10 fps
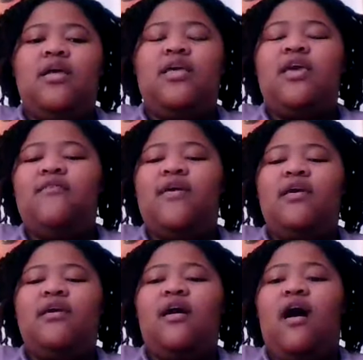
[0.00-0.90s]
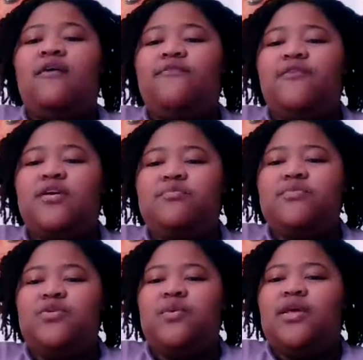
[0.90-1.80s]
giving conflict
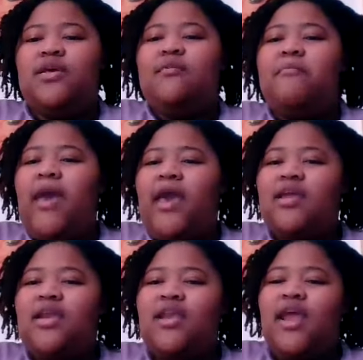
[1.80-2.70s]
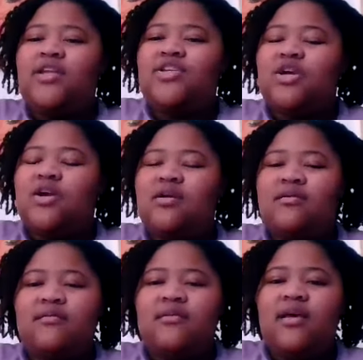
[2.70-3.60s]
between man and nature,
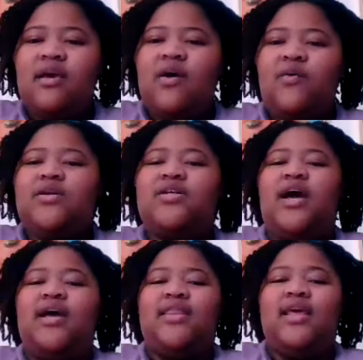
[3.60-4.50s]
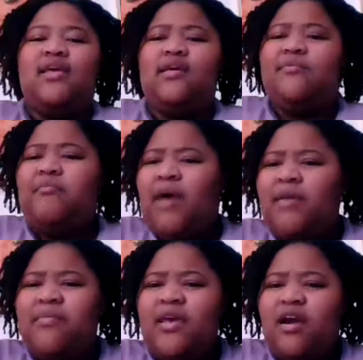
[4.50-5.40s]
which I think
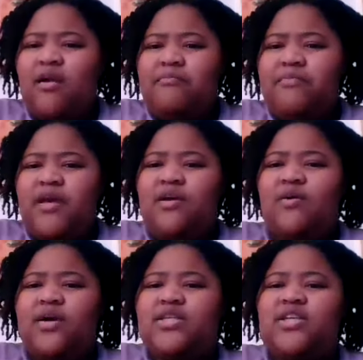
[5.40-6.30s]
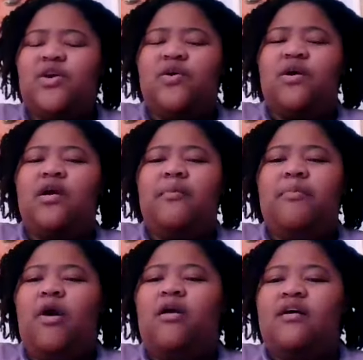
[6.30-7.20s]
might be our big question or a
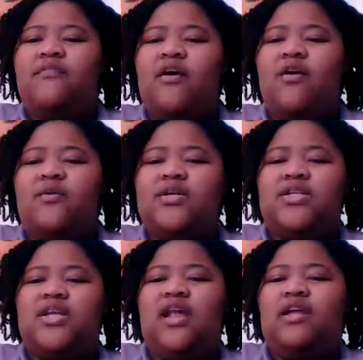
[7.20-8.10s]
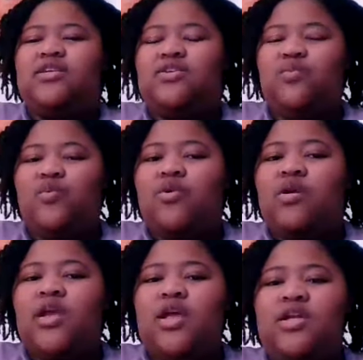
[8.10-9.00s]
part of our question, like just
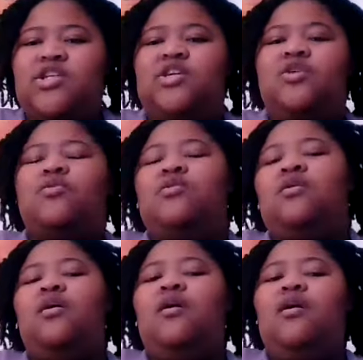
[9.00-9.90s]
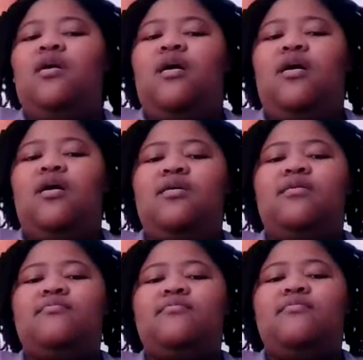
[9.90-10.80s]
warring in general.
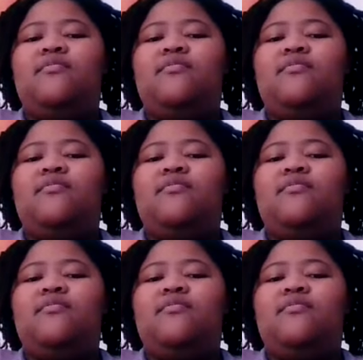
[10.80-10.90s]
Um,